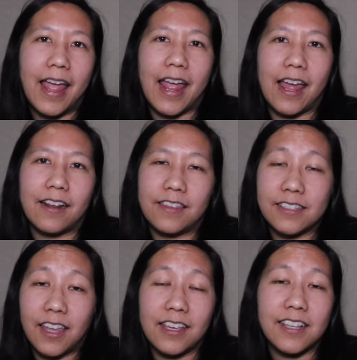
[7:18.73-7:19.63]
and this
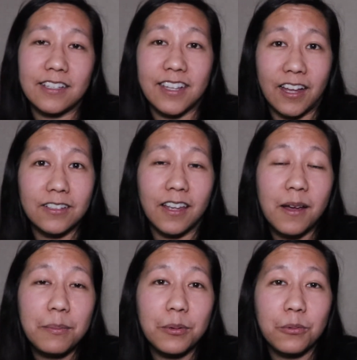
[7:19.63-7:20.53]
case has held
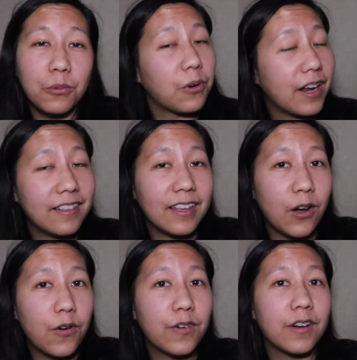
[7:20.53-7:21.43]
up greatly
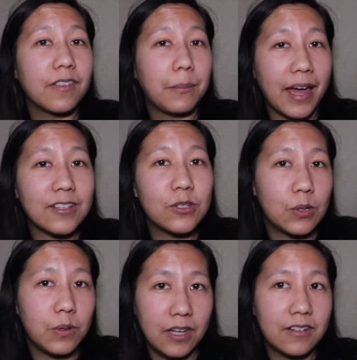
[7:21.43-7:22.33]
over the past
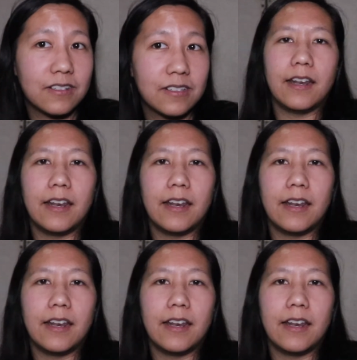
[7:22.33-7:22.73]
2 years.